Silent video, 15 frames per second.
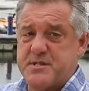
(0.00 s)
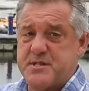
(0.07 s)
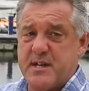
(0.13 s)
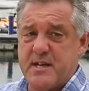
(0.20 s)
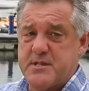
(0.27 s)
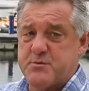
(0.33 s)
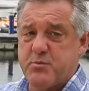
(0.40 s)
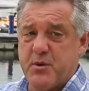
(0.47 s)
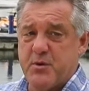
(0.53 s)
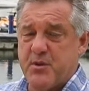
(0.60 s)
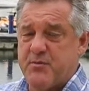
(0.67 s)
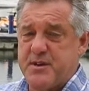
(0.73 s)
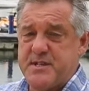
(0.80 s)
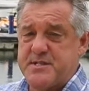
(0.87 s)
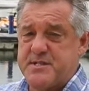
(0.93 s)
That's one of
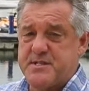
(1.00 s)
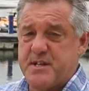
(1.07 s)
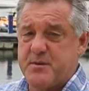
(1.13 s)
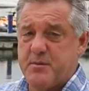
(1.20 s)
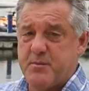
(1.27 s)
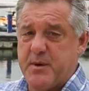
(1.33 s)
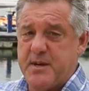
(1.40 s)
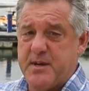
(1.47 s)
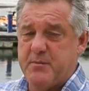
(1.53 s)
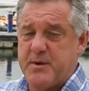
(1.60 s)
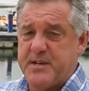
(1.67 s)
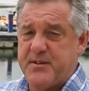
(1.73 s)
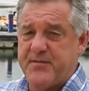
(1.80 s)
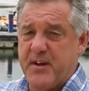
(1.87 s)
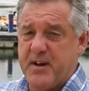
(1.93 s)
the reasons that
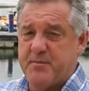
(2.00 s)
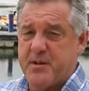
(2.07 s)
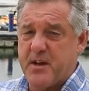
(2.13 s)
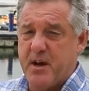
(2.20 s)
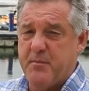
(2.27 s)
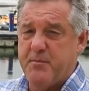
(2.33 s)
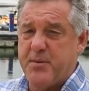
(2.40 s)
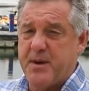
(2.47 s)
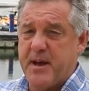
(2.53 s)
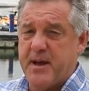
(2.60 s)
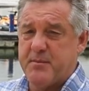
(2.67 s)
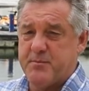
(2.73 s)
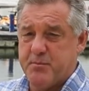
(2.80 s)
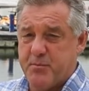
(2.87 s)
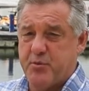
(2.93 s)
we developed the
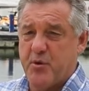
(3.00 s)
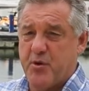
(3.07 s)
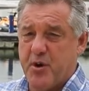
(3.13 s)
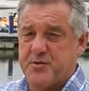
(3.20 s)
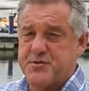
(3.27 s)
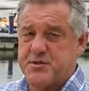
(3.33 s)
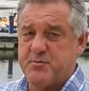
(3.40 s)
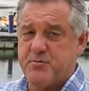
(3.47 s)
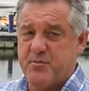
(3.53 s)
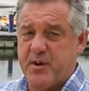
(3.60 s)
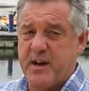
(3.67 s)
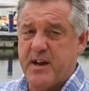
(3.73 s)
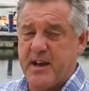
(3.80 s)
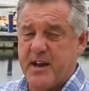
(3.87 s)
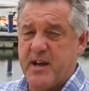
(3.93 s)
company, brought on some
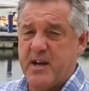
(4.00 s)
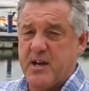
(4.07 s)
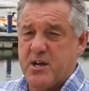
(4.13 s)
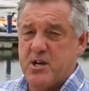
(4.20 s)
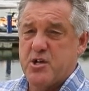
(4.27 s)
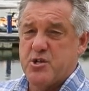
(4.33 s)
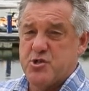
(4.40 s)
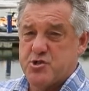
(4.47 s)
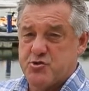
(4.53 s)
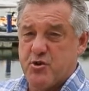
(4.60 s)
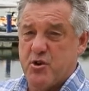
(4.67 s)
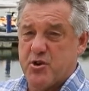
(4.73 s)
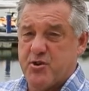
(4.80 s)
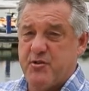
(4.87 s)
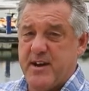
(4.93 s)
really
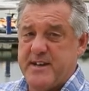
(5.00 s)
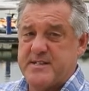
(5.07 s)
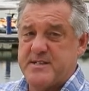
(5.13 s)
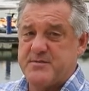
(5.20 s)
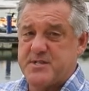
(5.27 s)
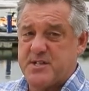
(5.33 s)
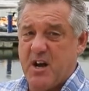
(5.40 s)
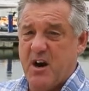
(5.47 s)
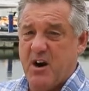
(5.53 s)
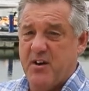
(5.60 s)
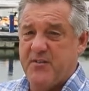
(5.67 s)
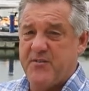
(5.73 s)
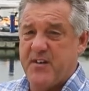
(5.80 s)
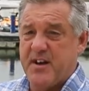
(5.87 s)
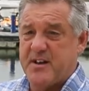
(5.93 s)
strong creative
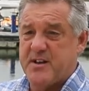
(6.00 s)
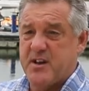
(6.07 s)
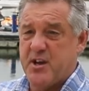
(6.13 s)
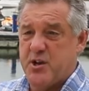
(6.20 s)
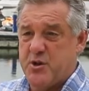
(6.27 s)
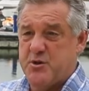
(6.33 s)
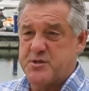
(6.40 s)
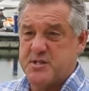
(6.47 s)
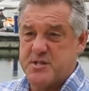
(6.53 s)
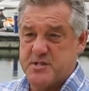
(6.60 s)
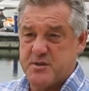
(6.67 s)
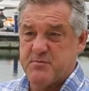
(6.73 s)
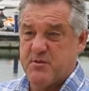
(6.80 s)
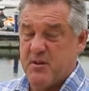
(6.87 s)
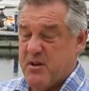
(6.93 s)
staff, and using
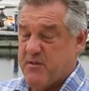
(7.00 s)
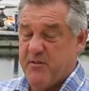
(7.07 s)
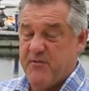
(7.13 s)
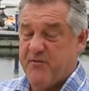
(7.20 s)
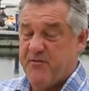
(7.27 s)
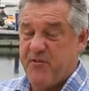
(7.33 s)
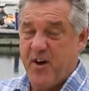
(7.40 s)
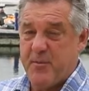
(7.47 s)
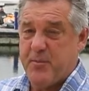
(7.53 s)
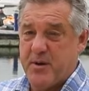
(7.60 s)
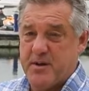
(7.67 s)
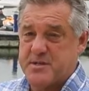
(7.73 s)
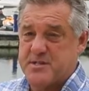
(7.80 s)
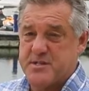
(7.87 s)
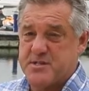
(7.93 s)
some
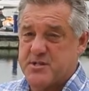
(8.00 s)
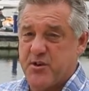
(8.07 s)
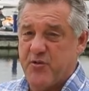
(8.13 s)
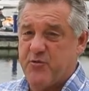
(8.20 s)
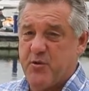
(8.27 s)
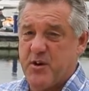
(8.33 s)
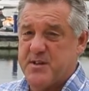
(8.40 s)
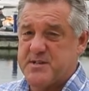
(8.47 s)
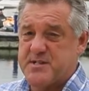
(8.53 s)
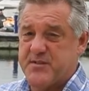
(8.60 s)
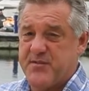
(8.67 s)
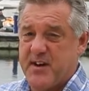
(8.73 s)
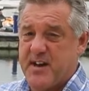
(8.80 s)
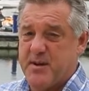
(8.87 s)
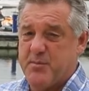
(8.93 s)
fabulous software that's
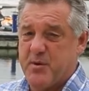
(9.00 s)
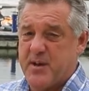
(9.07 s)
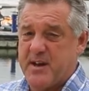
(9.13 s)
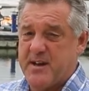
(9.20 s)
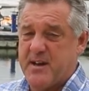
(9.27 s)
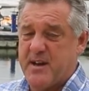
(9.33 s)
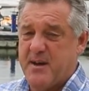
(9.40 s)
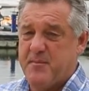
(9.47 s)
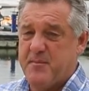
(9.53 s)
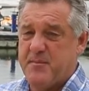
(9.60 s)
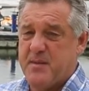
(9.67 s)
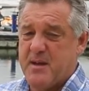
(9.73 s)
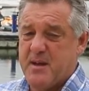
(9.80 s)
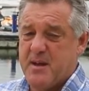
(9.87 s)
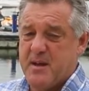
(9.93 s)
available in
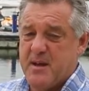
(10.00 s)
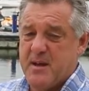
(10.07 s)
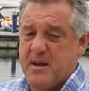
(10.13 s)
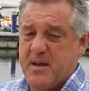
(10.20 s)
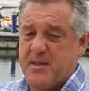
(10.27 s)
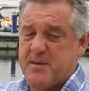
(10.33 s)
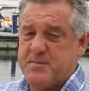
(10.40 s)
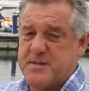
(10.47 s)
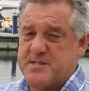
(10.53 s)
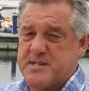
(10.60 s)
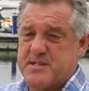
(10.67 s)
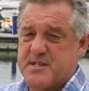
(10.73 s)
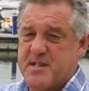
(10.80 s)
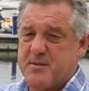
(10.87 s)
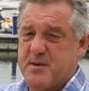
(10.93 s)
the
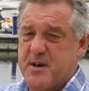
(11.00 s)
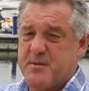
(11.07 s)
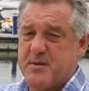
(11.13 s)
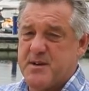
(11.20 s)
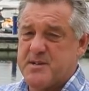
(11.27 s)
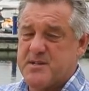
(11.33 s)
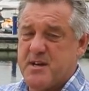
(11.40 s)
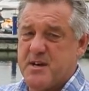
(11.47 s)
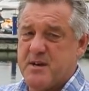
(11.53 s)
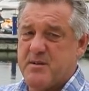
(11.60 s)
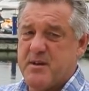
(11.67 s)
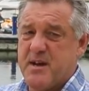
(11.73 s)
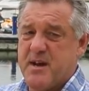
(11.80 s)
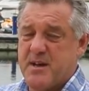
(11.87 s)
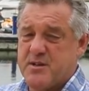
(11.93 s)
business at the moment. So
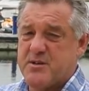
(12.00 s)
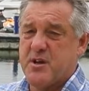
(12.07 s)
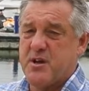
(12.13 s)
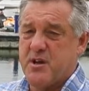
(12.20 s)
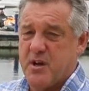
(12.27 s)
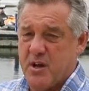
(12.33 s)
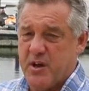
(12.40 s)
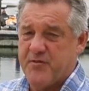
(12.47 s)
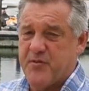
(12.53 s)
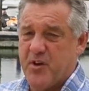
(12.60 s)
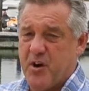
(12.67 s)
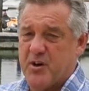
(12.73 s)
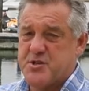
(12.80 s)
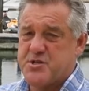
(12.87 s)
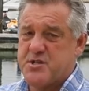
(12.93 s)
yeah, I love
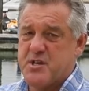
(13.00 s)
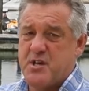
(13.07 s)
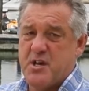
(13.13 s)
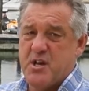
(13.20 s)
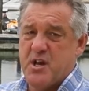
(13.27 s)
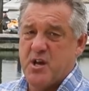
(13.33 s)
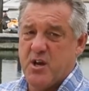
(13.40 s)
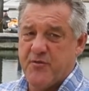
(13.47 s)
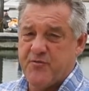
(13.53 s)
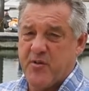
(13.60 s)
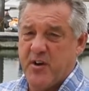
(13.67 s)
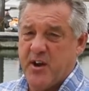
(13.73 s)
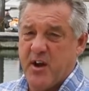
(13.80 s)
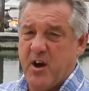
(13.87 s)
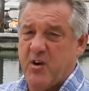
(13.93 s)
Notch. Love
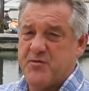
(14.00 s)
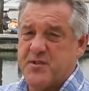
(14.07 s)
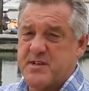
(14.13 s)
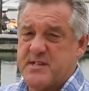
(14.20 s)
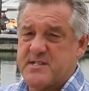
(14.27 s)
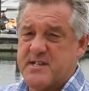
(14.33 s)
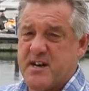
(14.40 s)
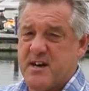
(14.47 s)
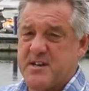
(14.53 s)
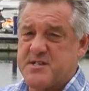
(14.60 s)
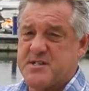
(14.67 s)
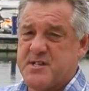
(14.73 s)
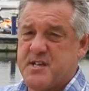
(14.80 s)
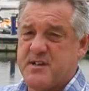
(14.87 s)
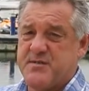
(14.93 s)
running it on the Disguise
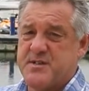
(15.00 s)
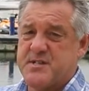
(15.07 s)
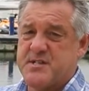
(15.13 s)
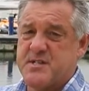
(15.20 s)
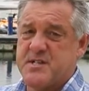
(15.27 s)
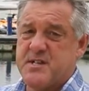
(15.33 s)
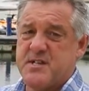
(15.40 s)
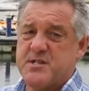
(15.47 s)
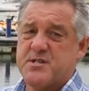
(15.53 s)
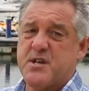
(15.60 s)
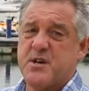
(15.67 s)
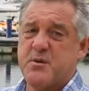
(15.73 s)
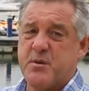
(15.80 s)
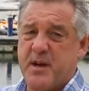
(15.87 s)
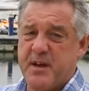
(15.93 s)
servers,
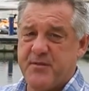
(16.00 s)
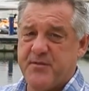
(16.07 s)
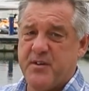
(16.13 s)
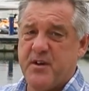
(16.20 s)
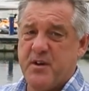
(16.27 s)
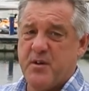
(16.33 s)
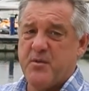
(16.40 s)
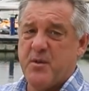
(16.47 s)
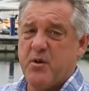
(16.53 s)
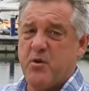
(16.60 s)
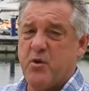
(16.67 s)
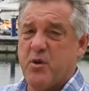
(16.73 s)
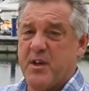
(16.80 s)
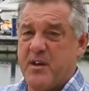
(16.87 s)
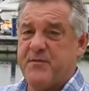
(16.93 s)
so we have
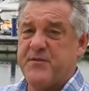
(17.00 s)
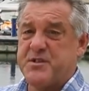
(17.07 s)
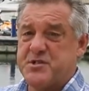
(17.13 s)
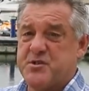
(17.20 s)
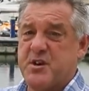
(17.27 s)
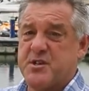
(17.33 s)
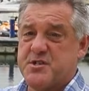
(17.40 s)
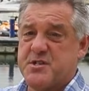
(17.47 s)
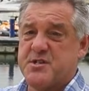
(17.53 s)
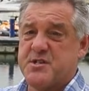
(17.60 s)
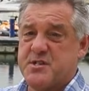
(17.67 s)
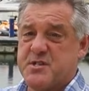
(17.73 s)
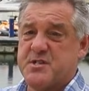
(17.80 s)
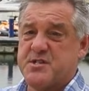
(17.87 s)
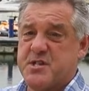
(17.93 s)
all the infrastructure,
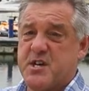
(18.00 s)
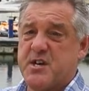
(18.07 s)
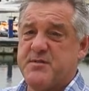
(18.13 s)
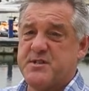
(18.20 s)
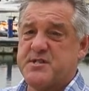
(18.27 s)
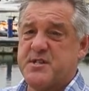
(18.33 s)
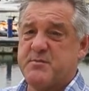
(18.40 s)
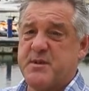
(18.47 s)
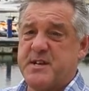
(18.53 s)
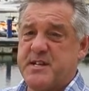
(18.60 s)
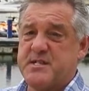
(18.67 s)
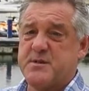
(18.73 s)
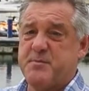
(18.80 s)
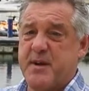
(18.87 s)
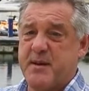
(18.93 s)
the servers that we
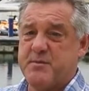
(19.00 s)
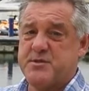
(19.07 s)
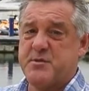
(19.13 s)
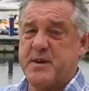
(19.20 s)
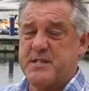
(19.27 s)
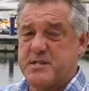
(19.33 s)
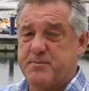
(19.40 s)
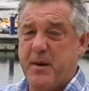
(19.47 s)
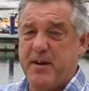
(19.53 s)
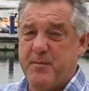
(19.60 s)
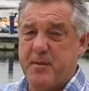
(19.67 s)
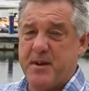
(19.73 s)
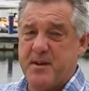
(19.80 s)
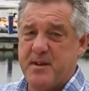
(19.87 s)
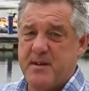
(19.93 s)
need to be able to
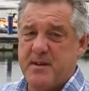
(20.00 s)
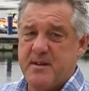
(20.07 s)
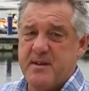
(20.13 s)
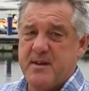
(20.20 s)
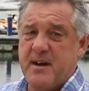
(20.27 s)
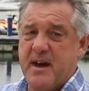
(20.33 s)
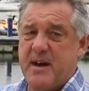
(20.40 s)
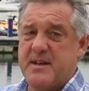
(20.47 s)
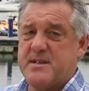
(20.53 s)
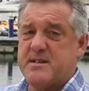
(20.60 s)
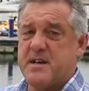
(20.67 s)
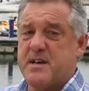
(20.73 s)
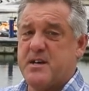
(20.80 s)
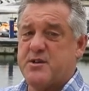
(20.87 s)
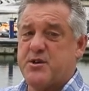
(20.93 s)
experiment, and
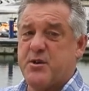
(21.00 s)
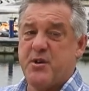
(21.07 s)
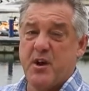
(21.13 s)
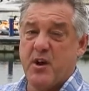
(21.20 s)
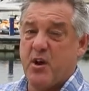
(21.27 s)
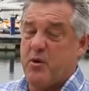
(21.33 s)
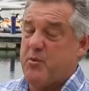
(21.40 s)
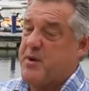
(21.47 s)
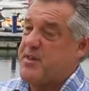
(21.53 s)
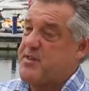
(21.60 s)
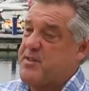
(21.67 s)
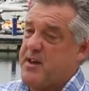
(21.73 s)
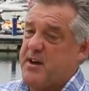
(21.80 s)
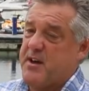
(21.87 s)
doing a lot with